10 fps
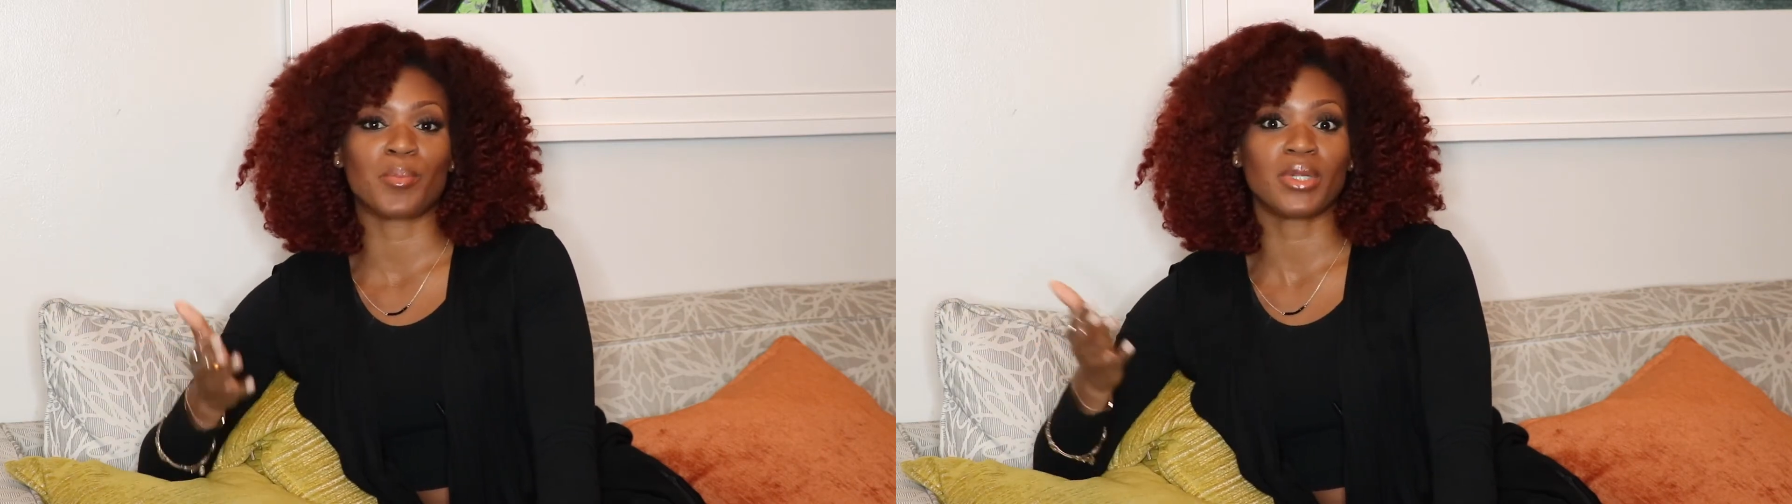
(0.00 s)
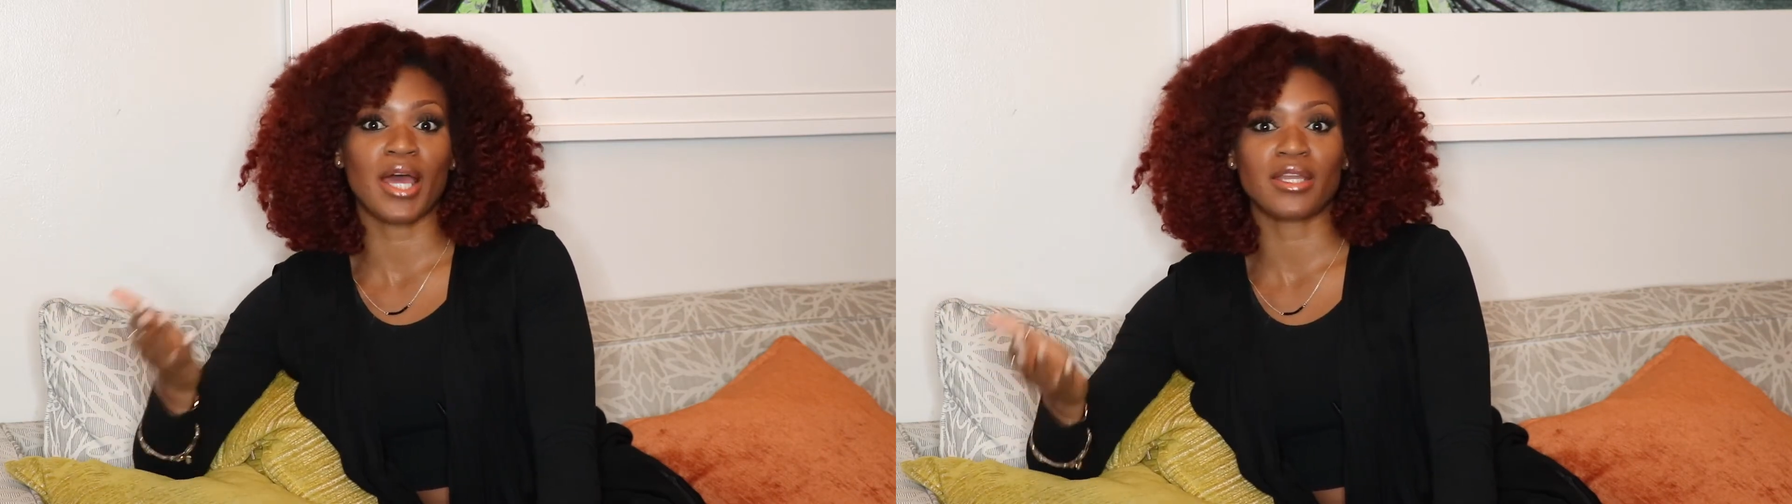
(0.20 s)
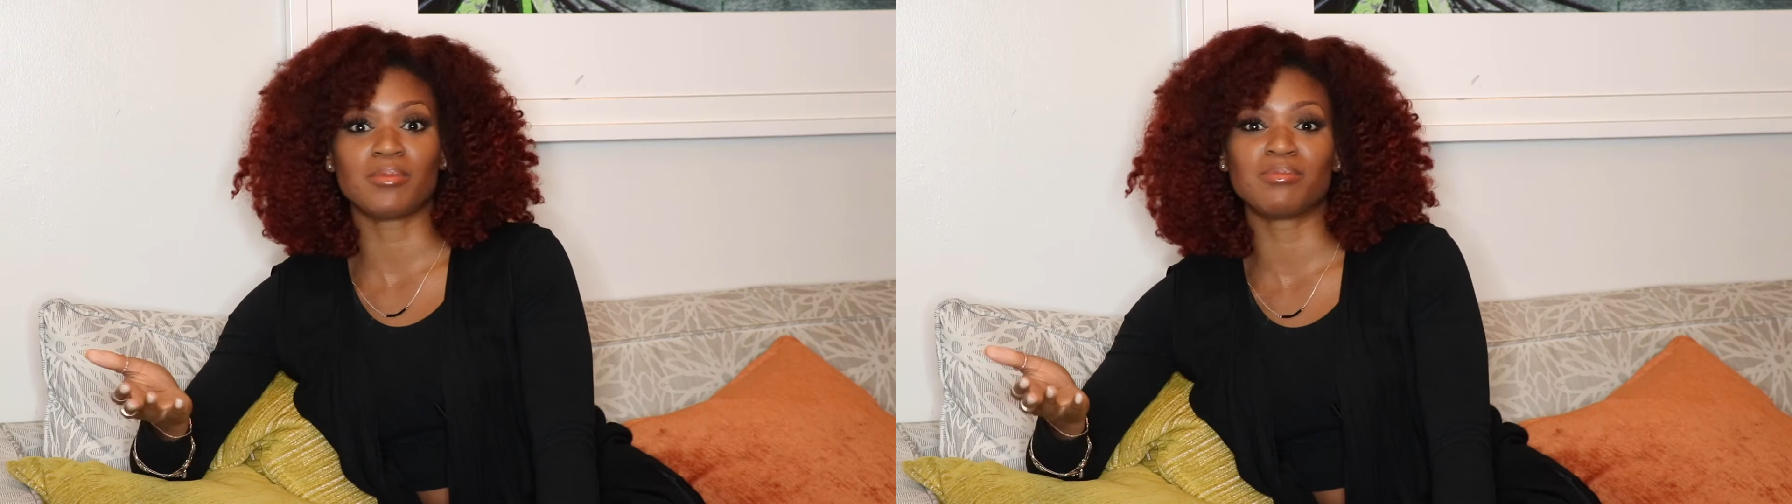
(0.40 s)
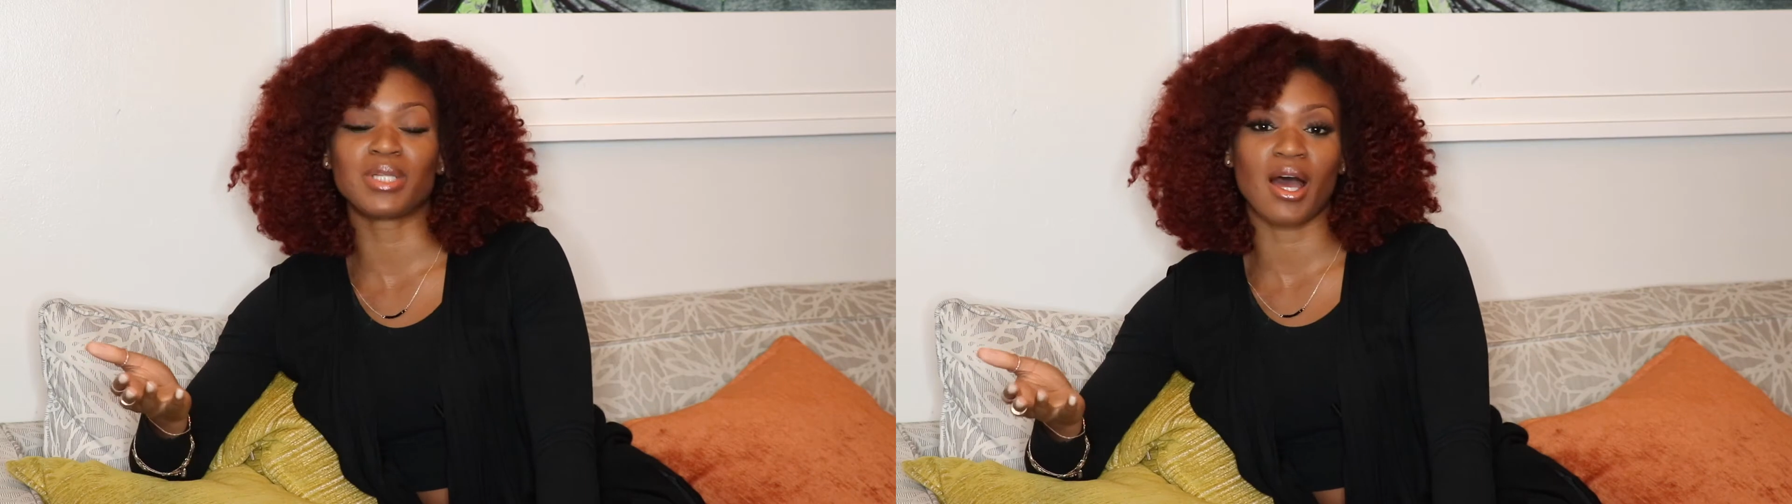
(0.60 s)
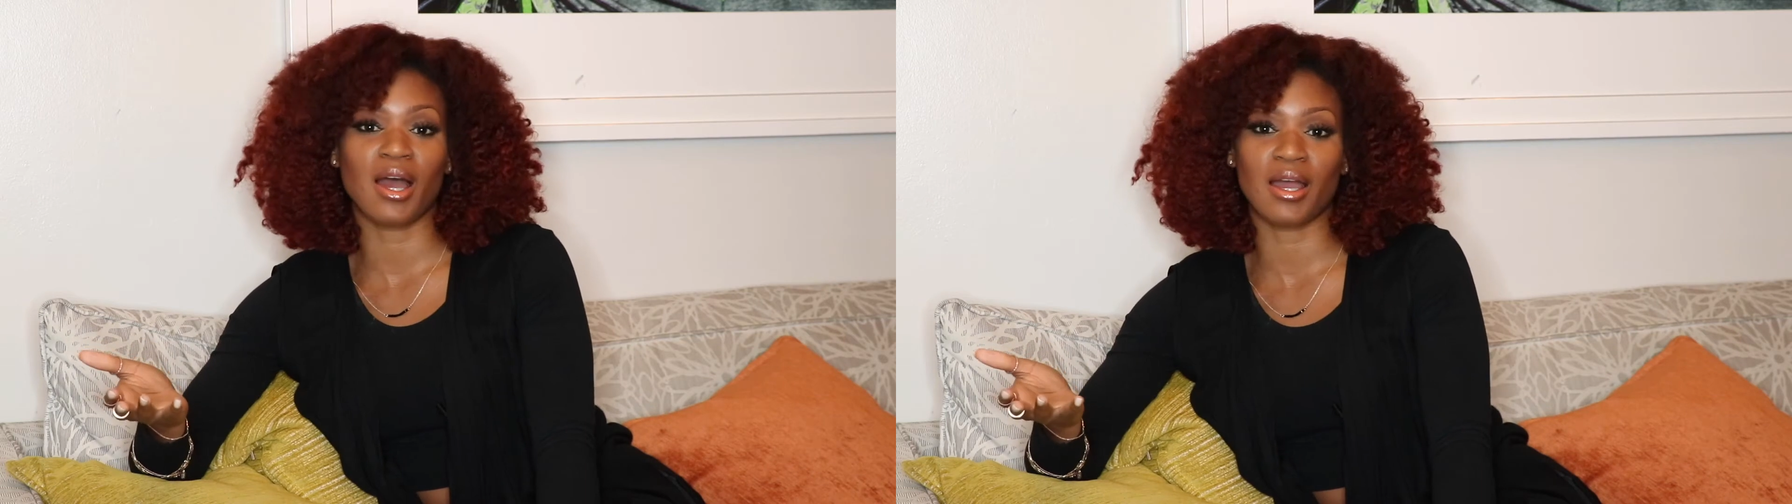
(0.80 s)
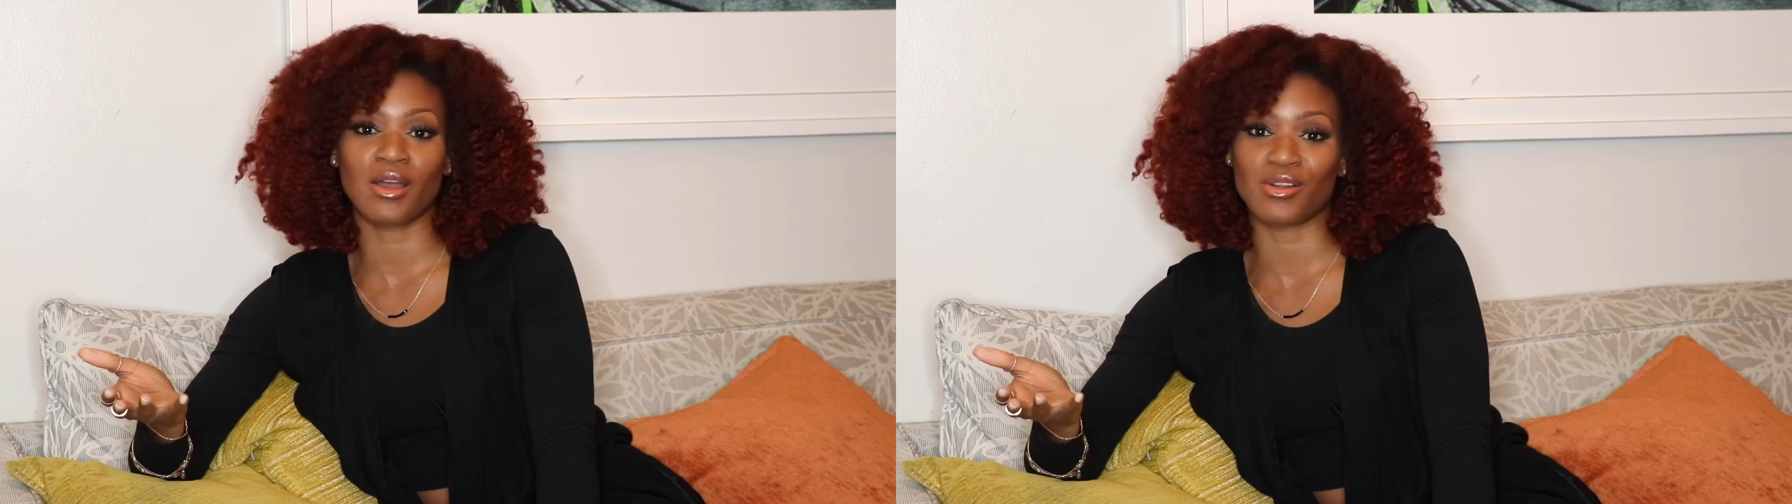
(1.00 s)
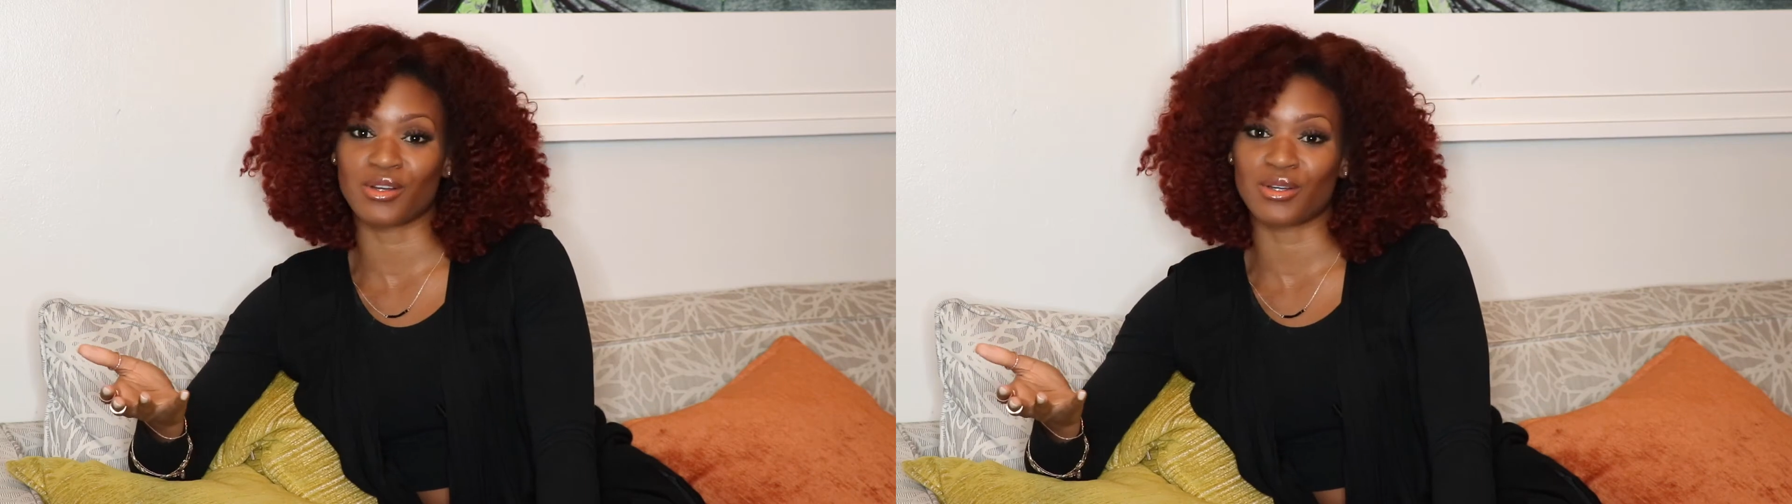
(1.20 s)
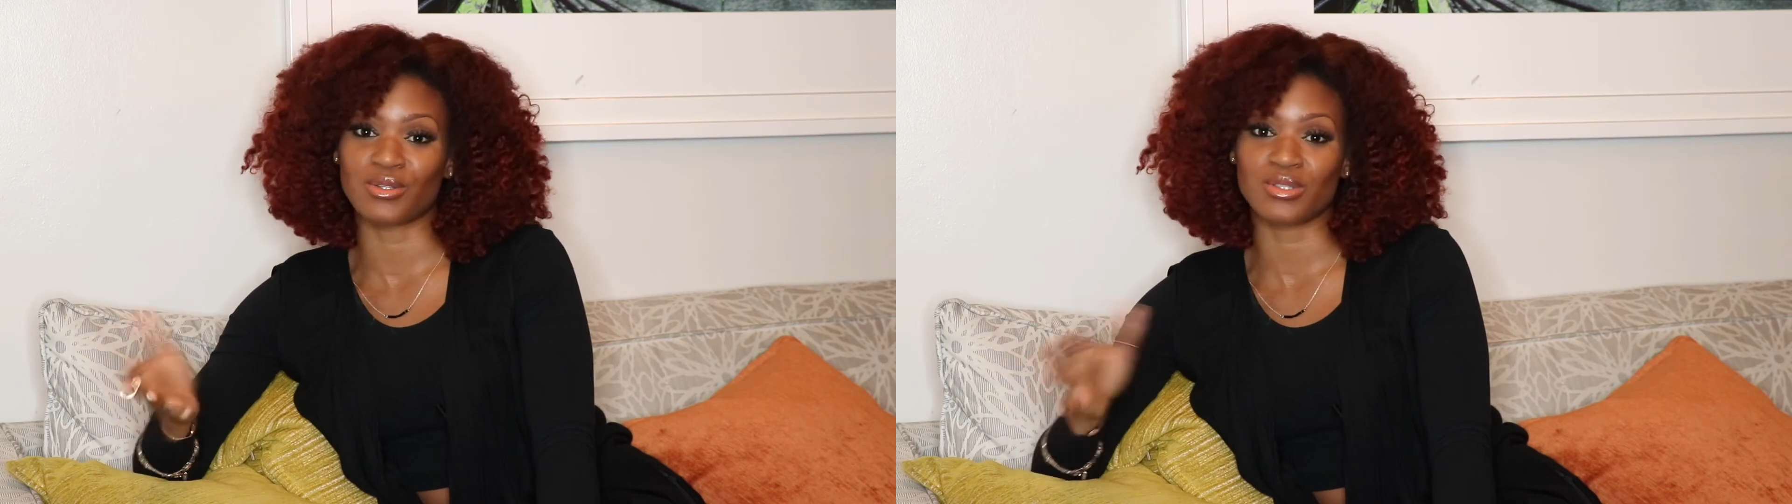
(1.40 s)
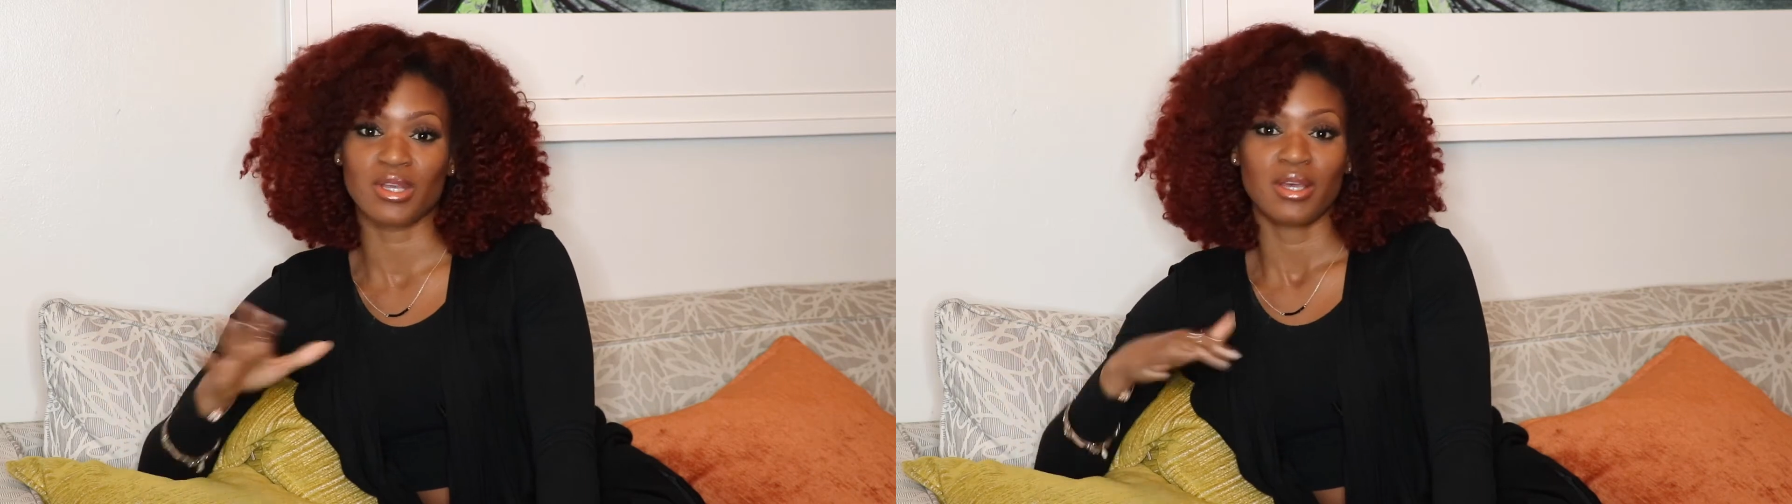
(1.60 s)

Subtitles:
platinum blonde girls,